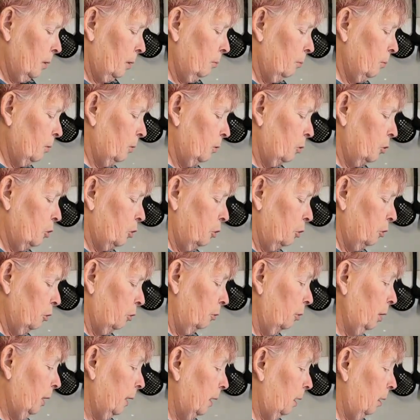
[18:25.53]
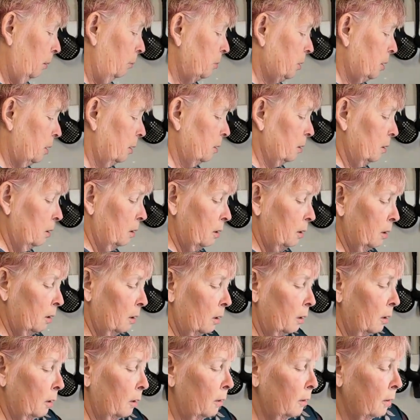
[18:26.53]
Put 2 heaped
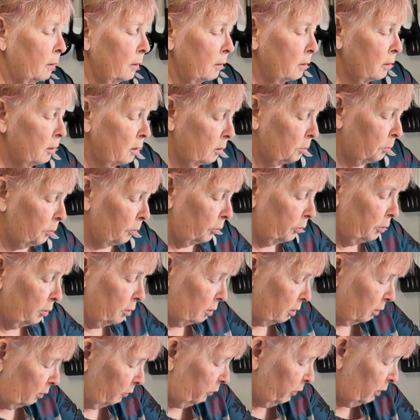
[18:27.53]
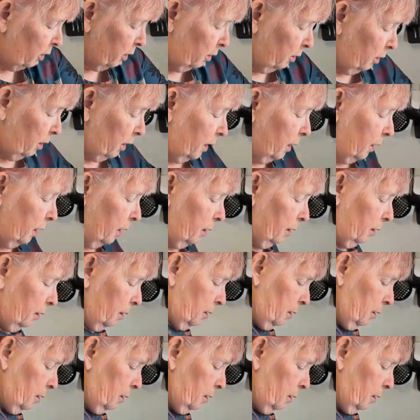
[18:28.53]
spoons of it in there.